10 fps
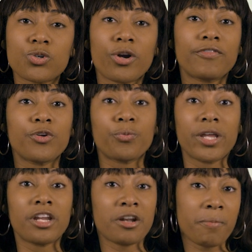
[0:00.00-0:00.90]
or if you
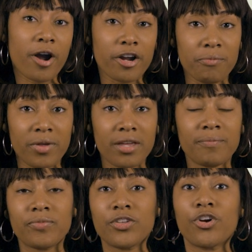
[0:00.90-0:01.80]
rent an apartment,
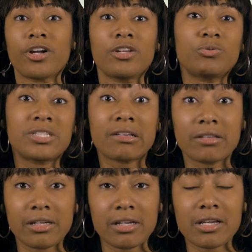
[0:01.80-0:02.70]
your
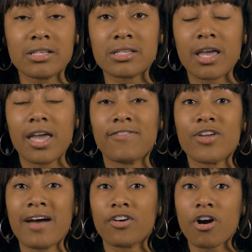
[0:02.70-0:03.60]
utilities, if you
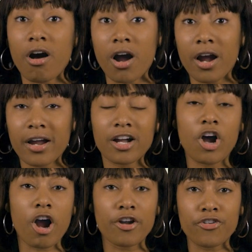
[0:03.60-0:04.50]
have a
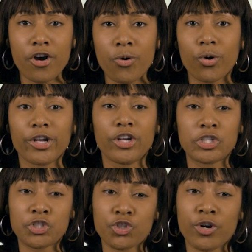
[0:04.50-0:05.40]
car note, or your
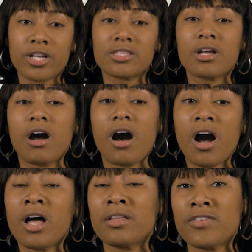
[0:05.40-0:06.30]
insurance.
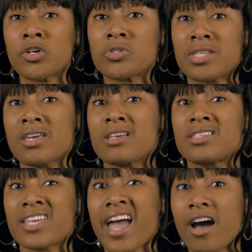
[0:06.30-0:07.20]
All of those
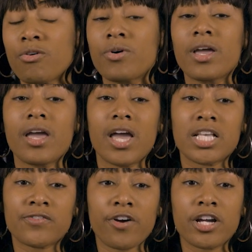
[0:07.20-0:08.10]
things count
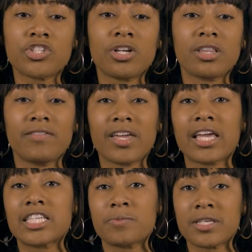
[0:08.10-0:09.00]
as far as your living
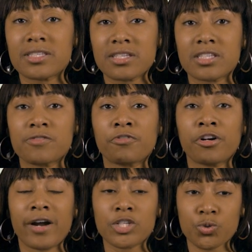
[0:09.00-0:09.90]
expenses for
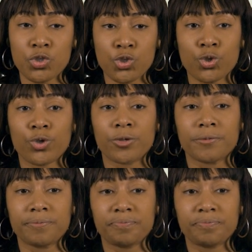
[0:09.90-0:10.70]
graduate school.